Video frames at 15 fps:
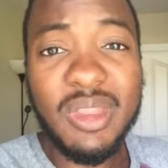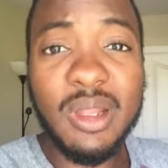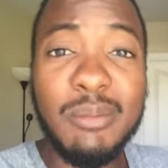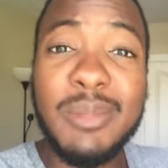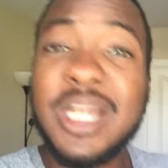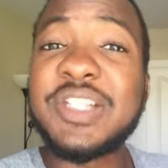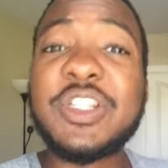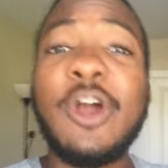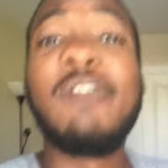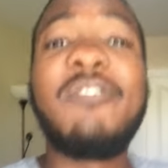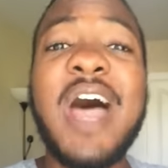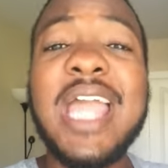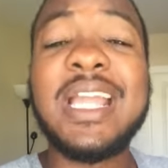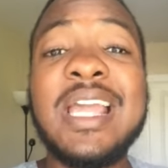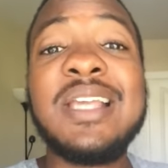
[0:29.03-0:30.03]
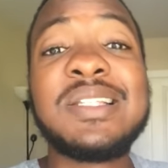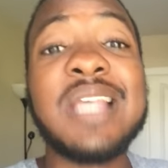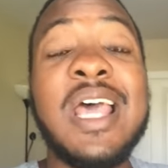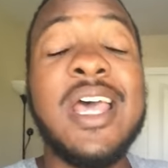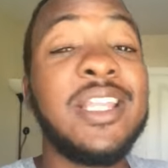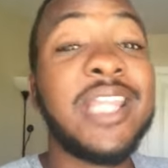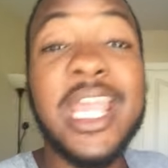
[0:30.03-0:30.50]
the Minnesota
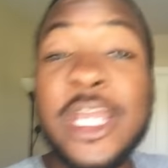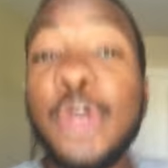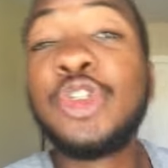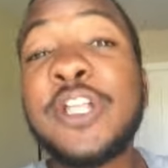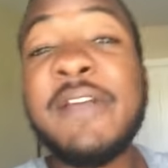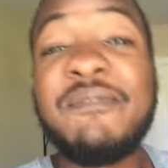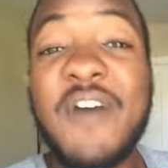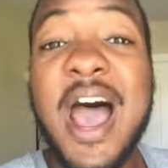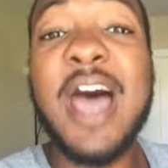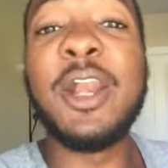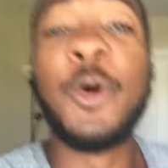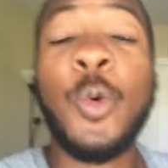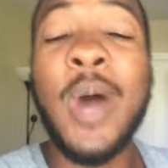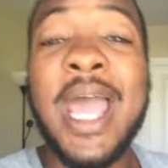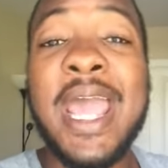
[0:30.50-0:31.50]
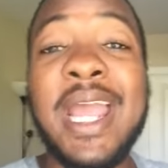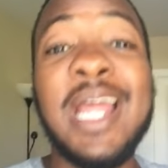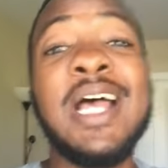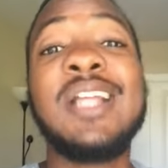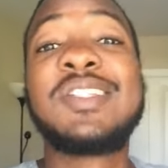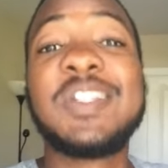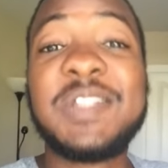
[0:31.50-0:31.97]
Vikings, they usually find a
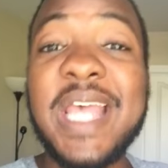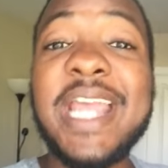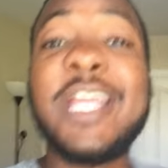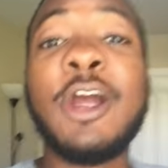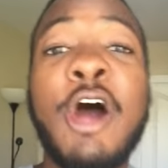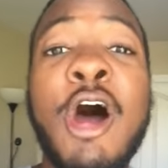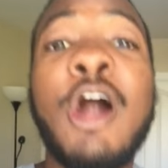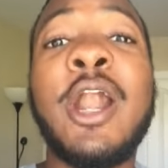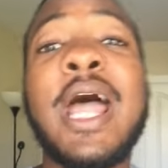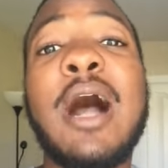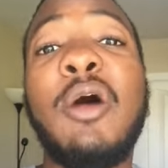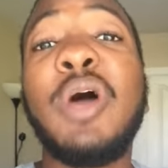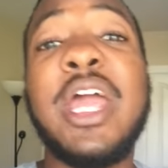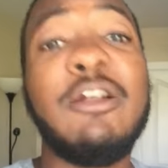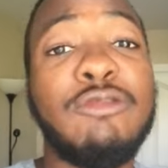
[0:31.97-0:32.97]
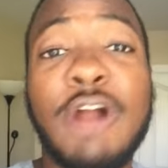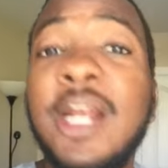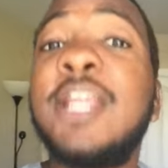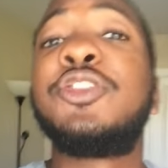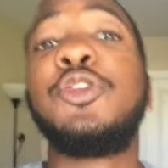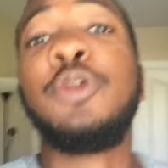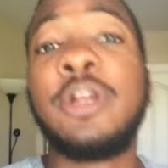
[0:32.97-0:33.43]
way to take your heart out and
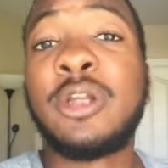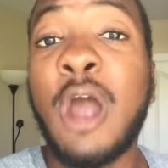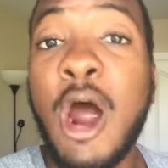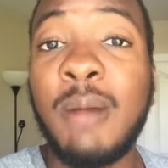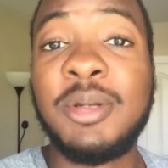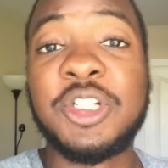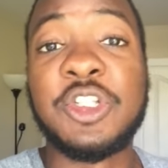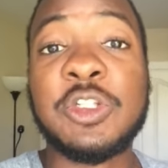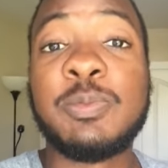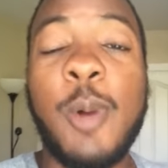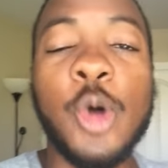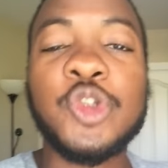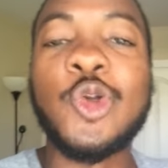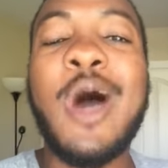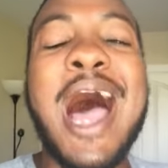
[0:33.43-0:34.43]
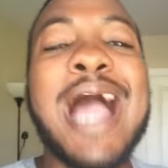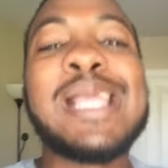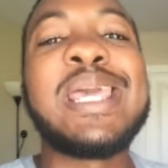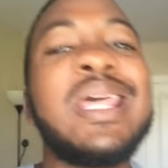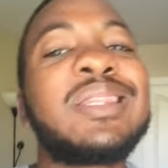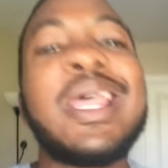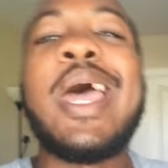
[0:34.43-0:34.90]
run it through the garbage disposal. I
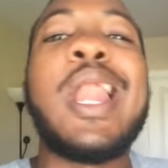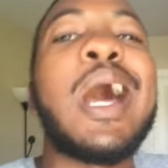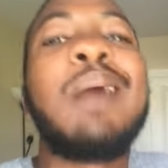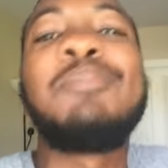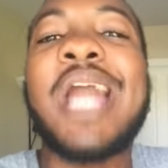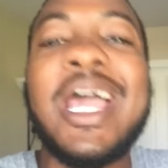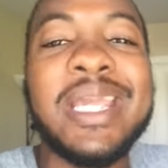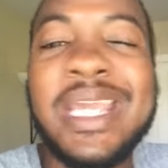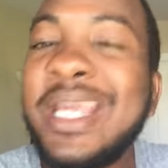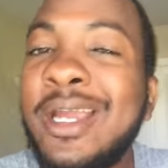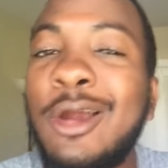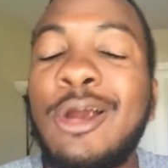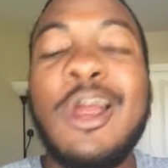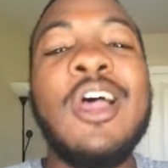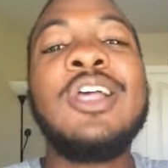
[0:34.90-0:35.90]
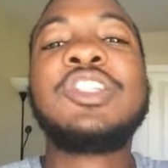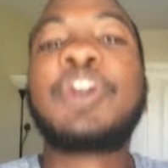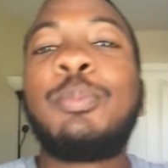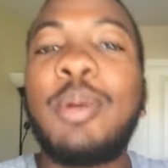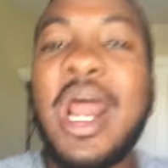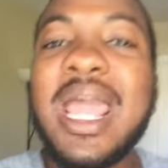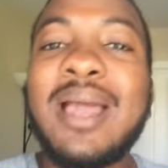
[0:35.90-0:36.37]
get that. I'm not here
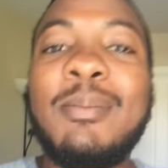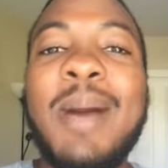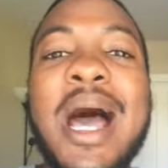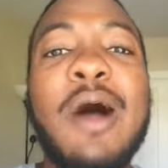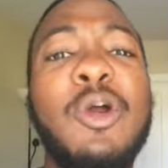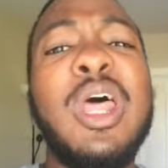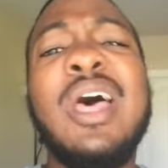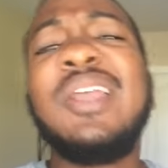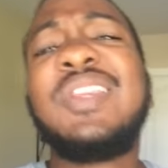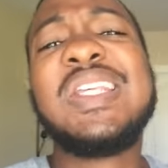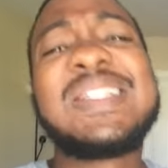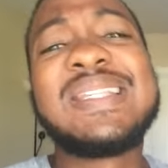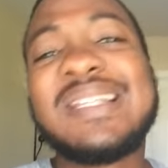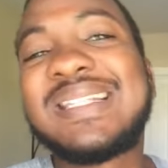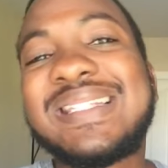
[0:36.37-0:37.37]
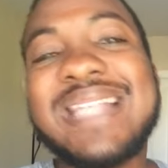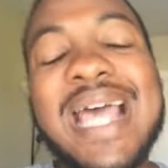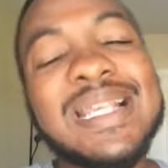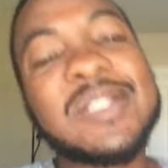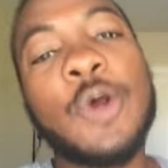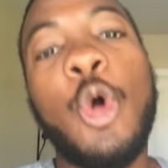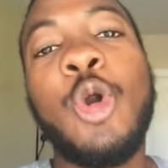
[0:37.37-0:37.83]
to brag about the
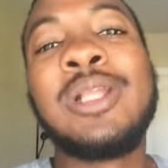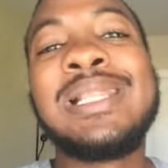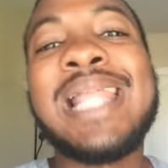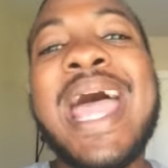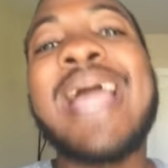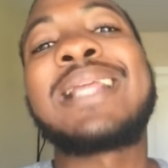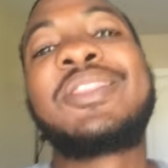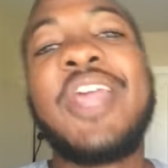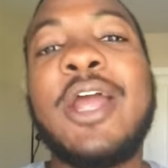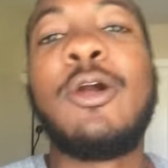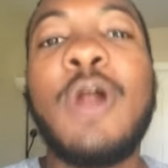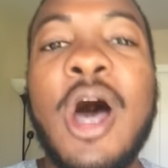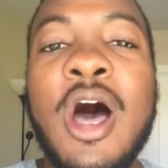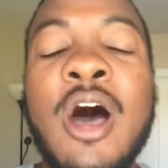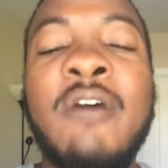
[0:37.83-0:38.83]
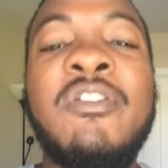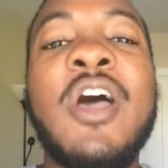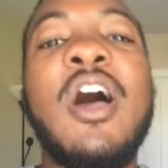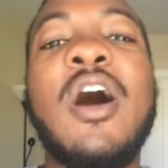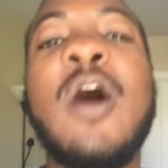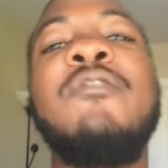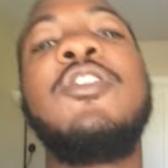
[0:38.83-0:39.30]
success or lack
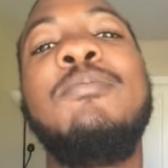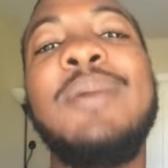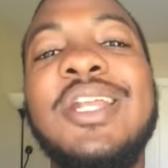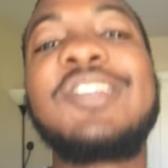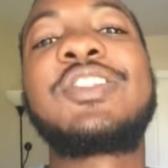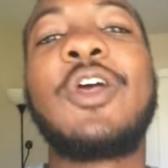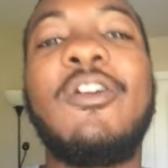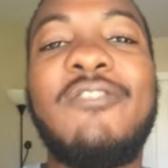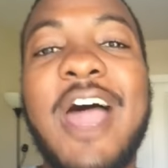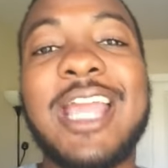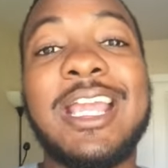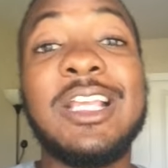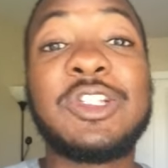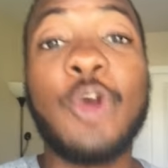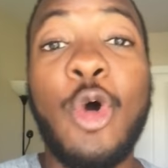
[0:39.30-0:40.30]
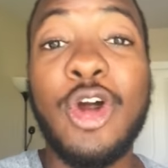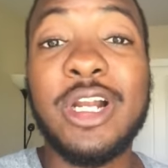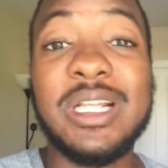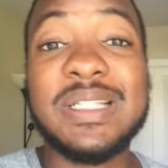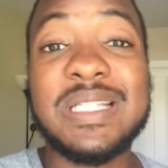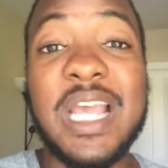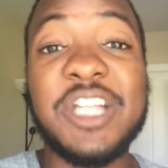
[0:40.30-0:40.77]
thereof of the Minnesota Vikings
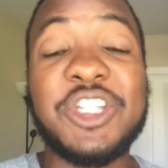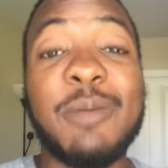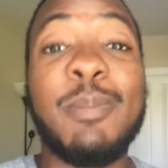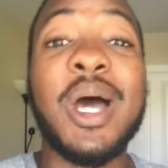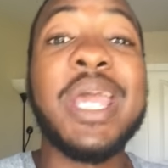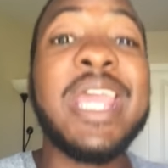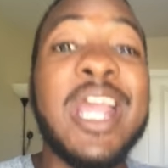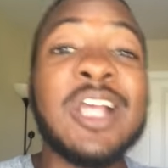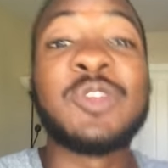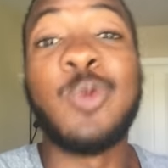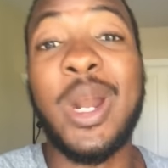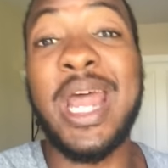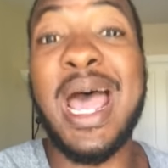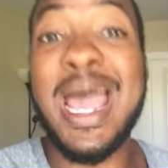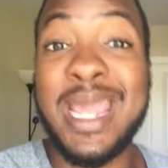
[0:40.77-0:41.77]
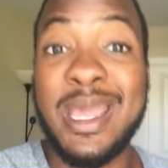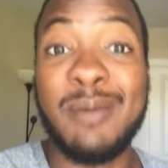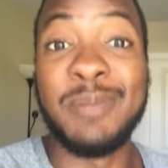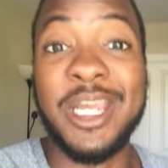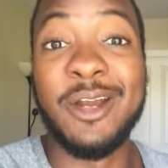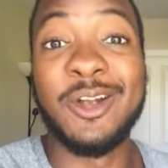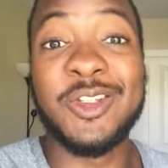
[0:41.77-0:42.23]
organization. But here's what I
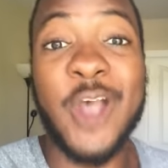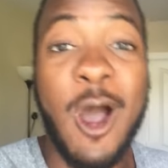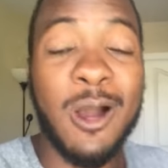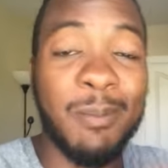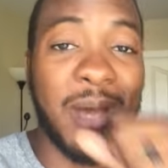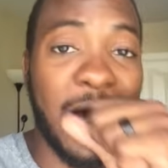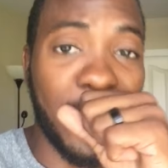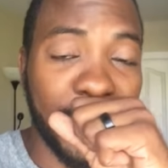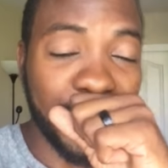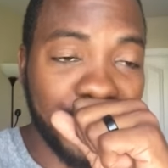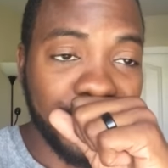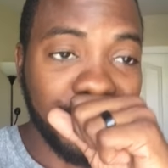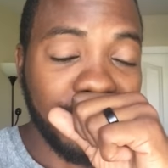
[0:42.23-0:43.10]
am here to talk about.